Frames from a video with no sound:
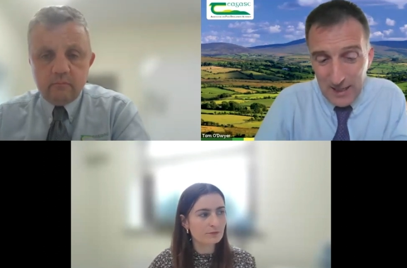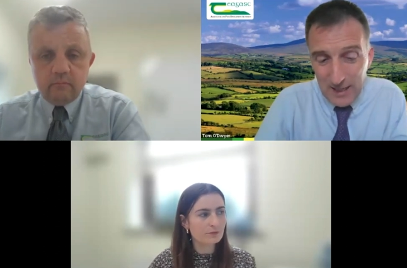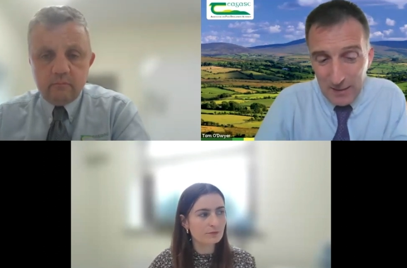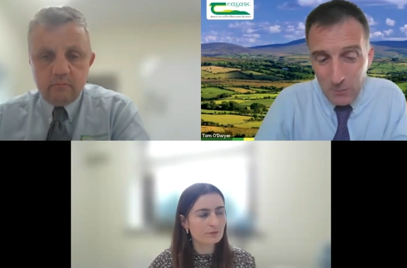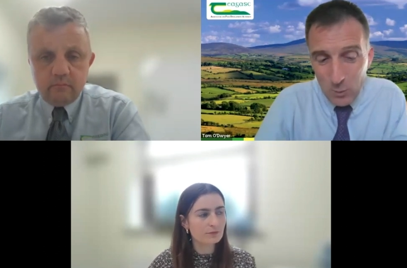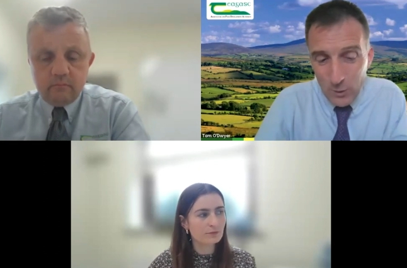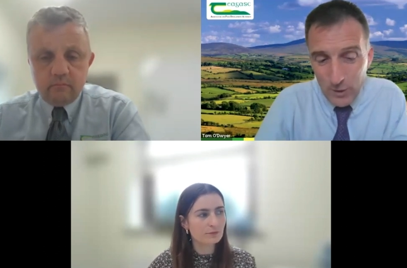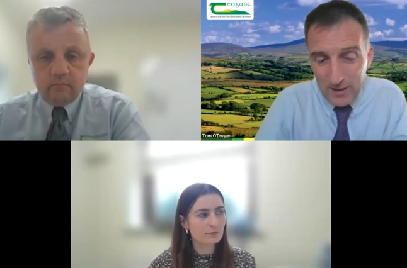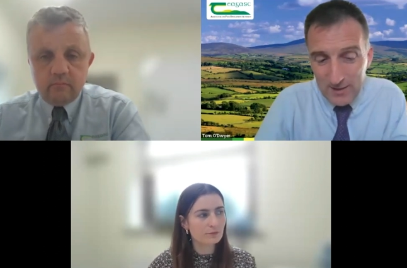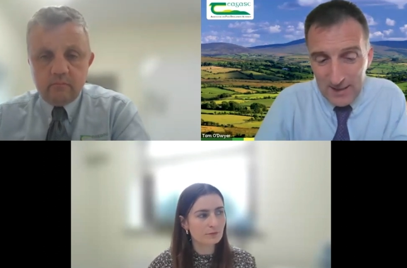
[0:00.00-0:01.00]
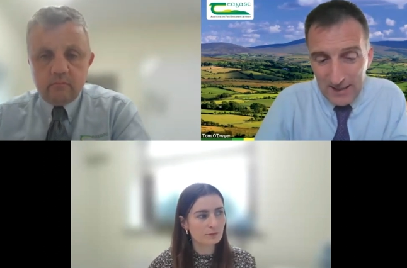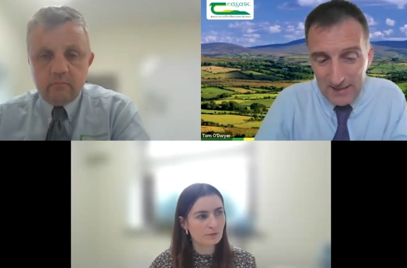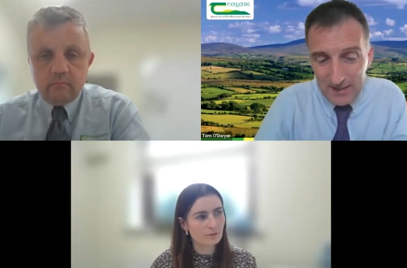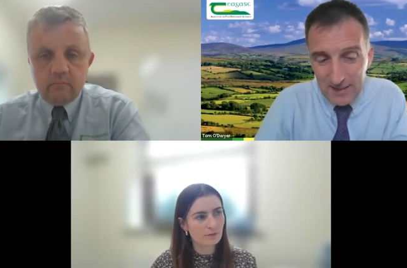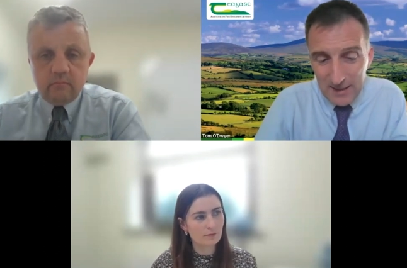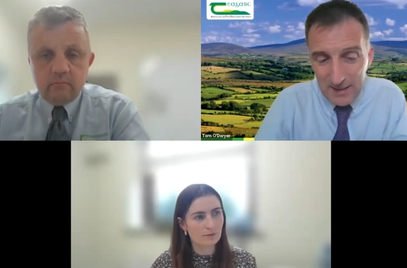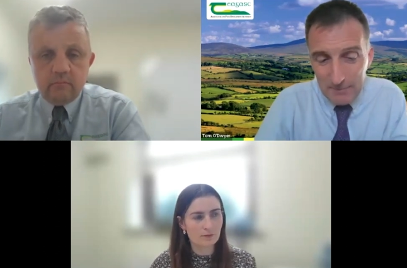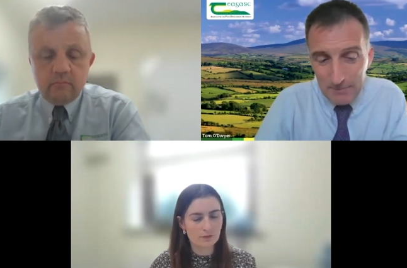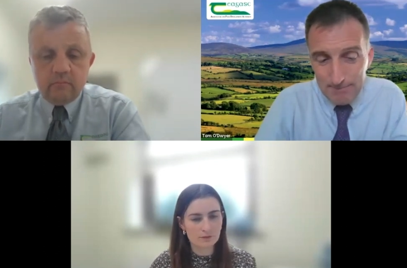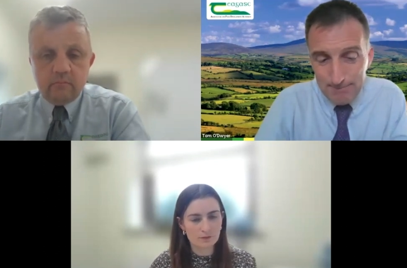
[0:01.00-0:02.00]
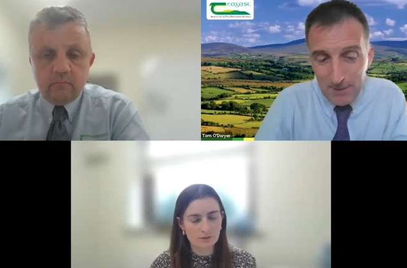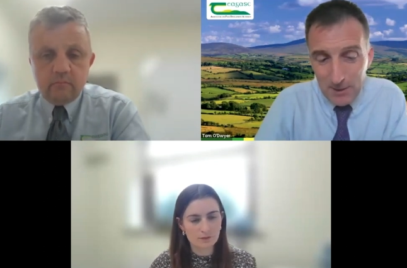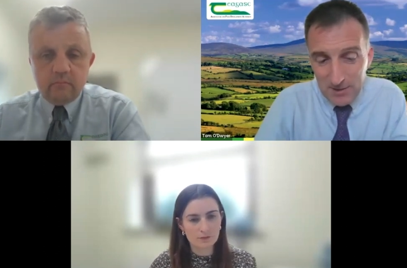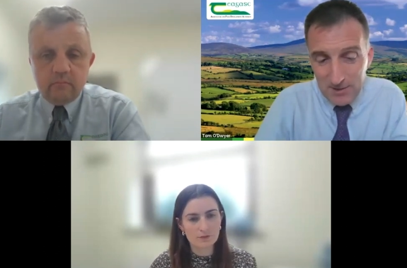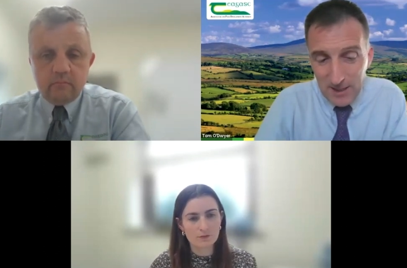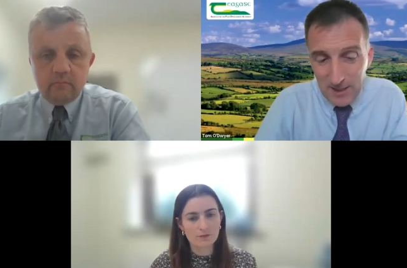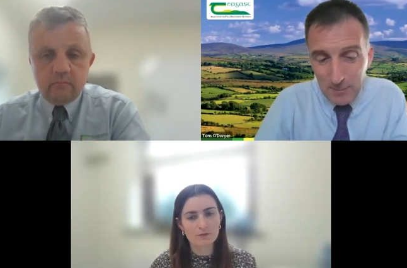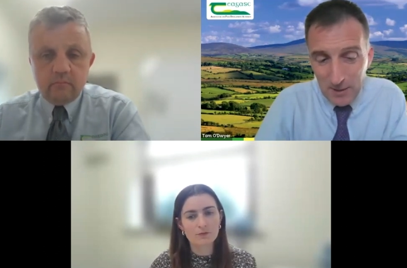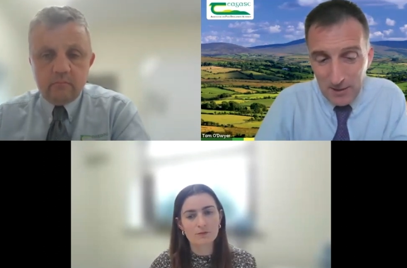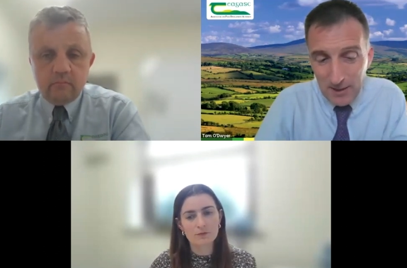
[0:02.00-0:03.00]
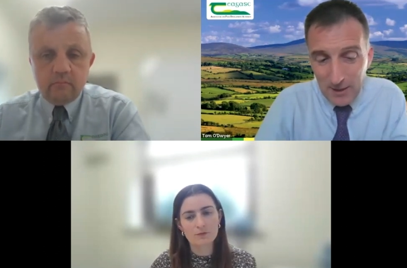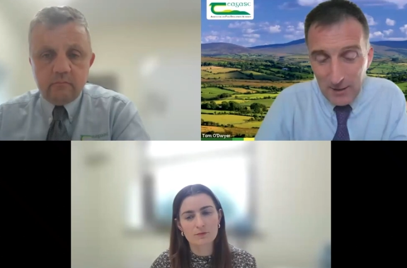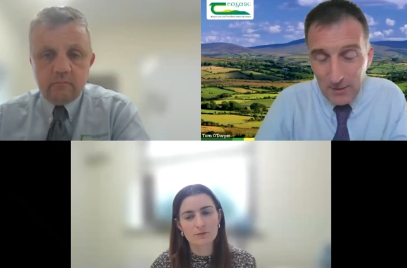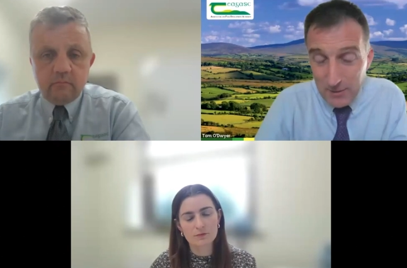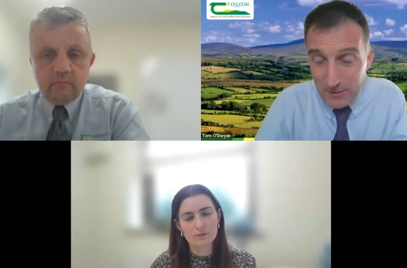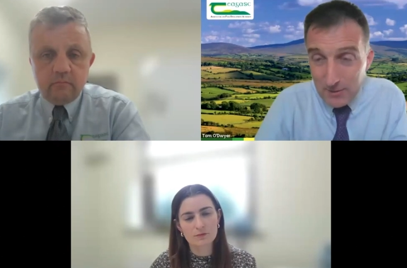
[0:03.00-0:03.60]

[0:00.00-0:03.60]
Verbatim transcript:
Speaker 1: Um, one is that um, there's a stable herd.